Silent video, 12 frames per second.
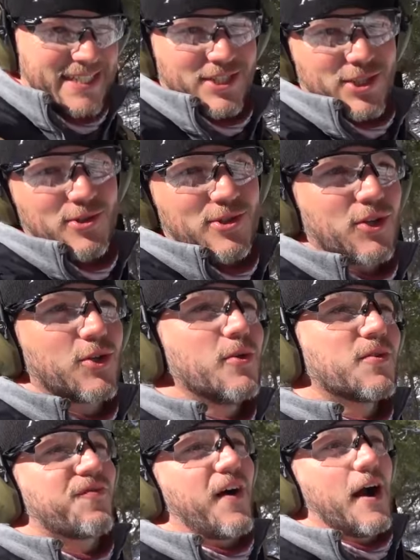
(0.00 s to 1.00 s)
it shoots a
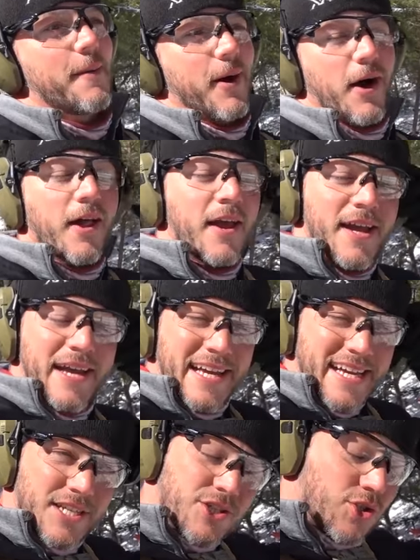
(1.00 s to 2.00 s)
huge fireball,
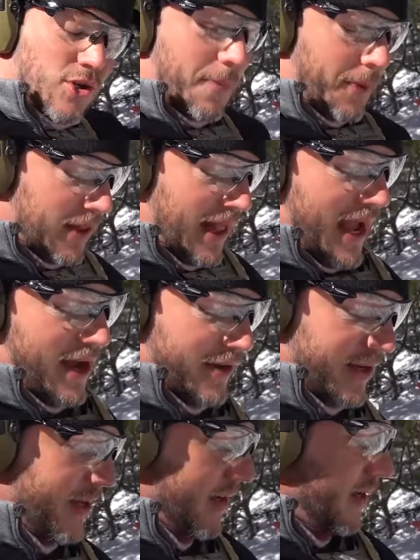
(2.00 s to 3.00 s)
is super loud,